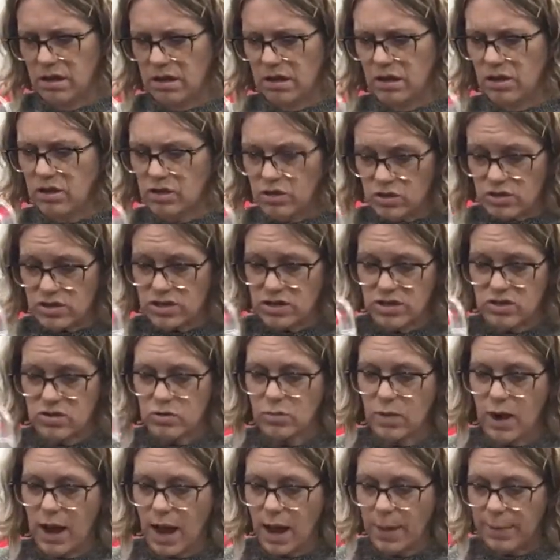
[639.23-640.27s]
You could use it as a
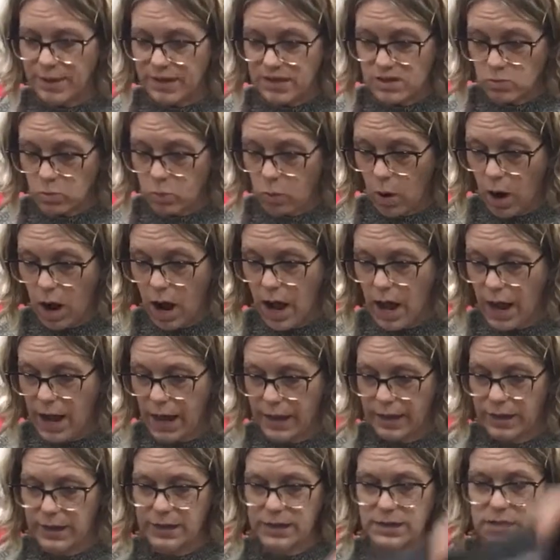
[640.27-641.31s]
wrap. It's
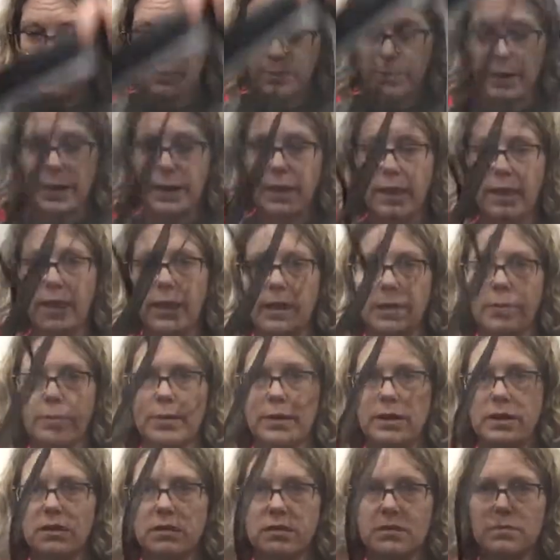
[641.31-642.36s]
wide and it's big, but
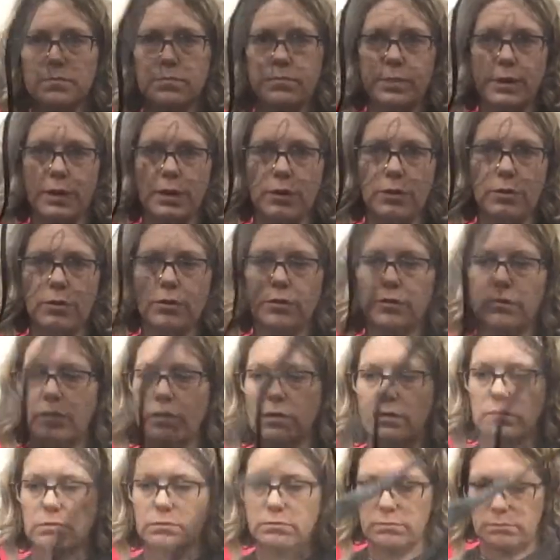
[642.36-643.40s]
it is
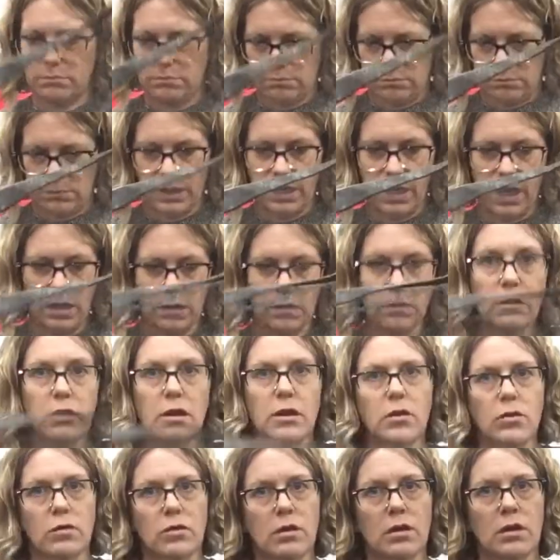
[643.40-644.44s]
beautiful. Again, you could
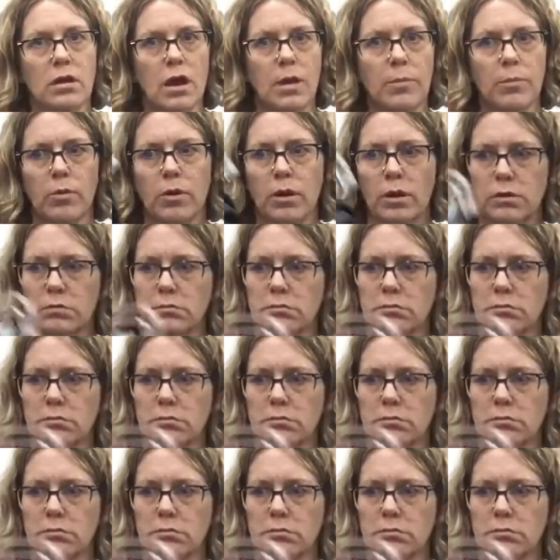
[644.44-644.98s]
go to the opera.